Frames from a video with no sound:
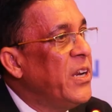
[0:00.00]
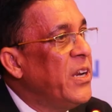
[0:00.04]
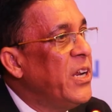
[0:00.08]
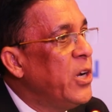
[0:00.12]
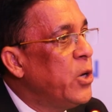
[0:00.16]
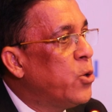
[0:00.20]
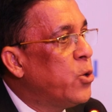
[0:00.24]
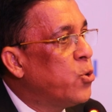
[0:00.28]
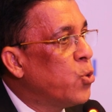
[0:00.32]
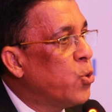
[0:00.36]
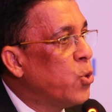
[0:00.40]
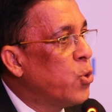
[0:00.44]
we
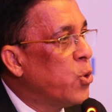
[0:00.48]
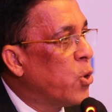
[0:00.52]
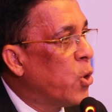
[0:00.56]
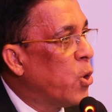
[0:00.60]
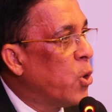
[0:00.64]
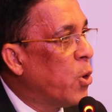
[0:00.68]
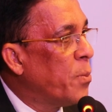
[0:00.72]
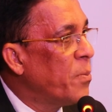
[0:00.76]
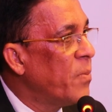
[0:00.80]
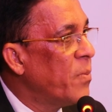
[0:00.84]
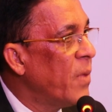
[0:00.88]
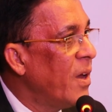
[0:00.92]
need to, you
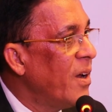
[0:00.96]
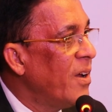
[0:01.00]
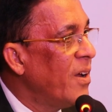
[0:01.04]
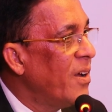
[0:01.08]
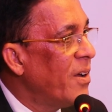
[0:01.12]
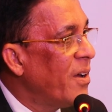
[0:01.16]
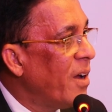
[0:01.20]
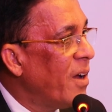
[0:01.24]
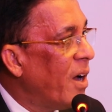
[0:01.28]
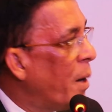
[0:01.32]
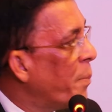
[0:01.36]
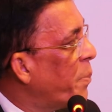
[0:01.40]
know,
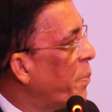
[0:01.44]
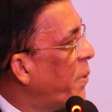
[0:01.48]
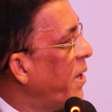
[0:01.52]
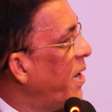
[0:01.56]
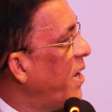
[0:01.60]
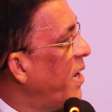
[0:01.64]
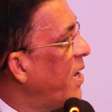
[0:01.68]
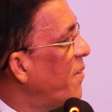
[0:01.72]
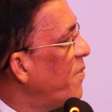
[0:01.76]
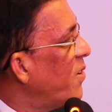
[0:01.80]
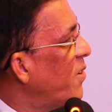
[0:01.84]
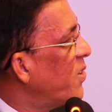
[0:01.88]

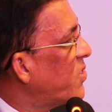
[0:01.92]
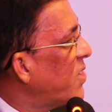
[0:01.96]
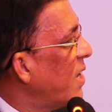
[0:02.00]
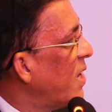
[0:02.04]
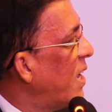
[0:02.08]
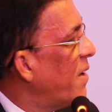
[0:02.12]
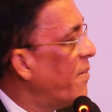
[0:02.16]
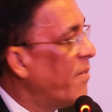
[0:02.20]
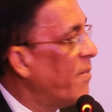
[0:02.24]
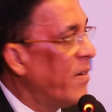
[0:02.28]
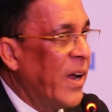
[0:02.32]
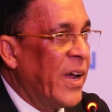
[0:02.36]
upgrade
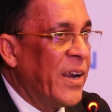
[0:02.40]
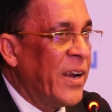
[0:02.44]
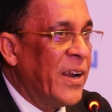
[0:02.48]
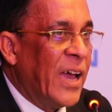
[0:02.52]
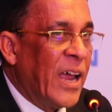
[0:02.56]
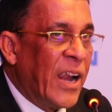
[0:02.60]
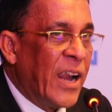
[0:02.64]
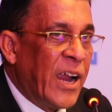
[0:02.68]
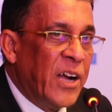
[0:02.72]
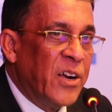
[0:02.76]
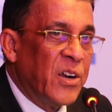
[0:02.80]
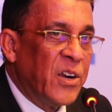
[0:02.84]
ourselves and
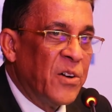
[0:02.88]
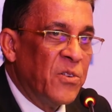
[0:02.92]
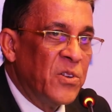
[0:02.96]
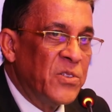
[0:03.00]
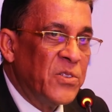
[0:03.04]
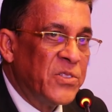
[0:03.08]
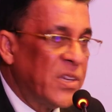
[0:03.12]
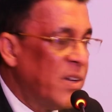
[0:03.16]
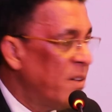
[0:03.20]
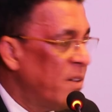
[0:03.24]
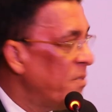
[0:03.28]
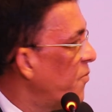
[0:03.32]
align
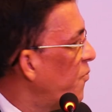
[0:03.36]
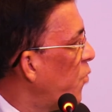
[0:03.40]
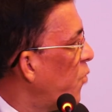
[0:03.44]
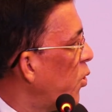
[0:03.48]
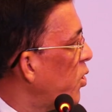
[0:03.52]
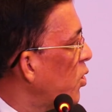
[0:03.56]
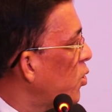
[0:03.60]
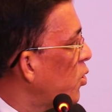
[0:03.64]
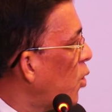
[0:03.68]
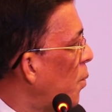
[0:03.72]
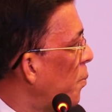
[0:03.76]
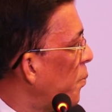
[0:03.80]
ourselves
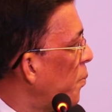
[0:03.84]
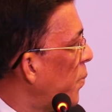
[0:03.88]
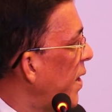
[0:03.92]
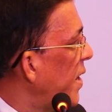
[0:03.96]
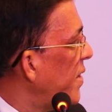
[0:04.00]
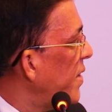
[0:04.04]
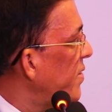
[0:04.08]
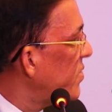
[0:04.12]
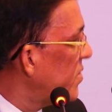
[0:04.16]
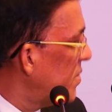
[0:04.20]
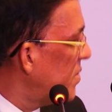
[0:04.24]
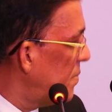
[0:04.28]
for the
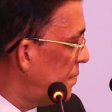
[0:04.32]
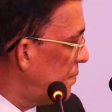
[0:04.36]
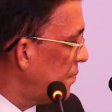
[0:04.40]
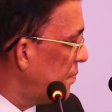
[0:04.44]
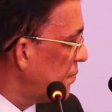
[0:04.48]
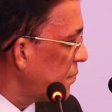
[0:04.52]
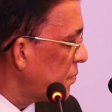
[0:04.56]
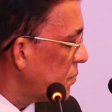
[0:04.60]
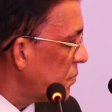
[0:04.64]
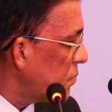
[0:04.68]
compliance.